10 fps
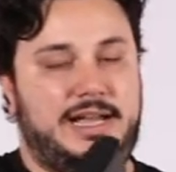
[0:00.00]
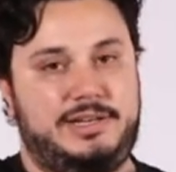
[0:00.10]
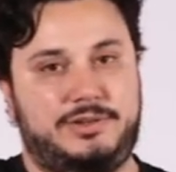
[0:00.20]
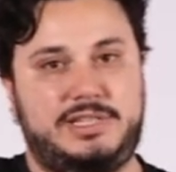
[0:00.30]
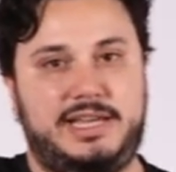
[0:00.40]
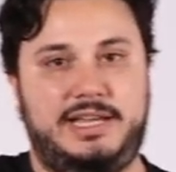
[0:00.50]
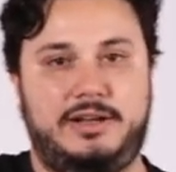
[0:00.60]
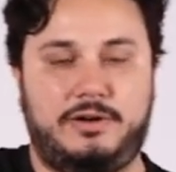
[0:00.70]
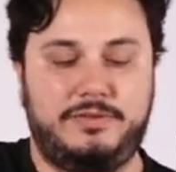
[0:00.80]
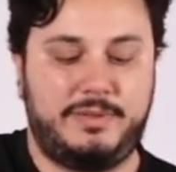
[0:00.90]
And you'll
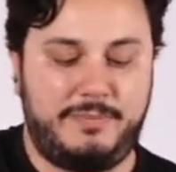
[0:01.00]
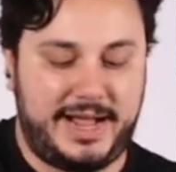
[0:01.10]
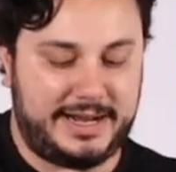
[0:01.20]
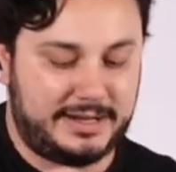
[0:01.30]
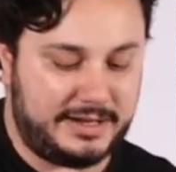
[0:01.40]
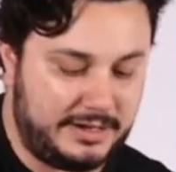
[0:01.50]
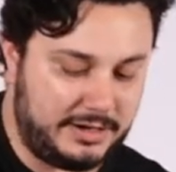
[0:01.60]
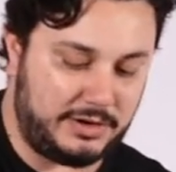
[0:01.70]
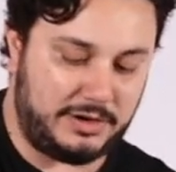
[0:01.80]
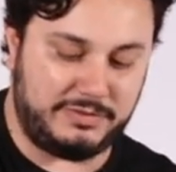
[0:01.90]
see on the back
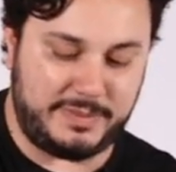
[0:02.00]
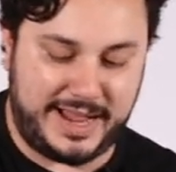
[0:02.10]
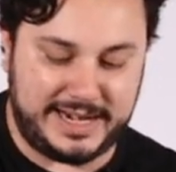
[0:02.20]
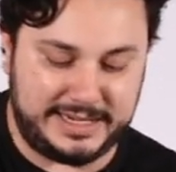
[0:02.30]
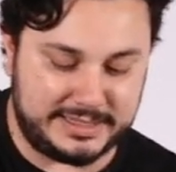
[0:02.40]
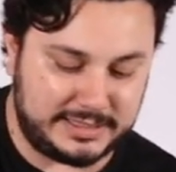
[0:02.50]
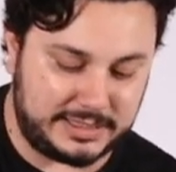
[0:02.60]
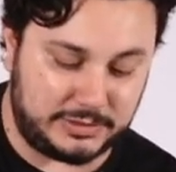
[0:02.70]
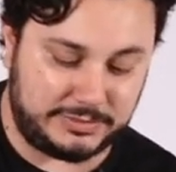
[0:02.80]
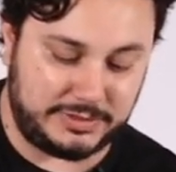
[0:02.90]
of the padding
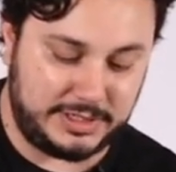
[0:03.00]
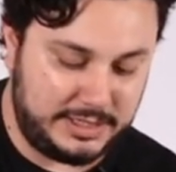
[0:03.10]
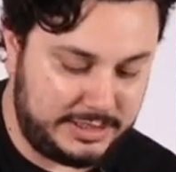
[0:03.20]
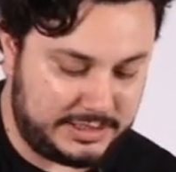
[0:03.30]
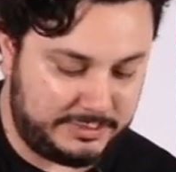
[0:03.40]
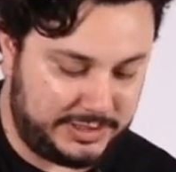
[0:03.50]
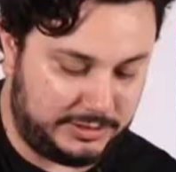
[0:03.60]
itself, some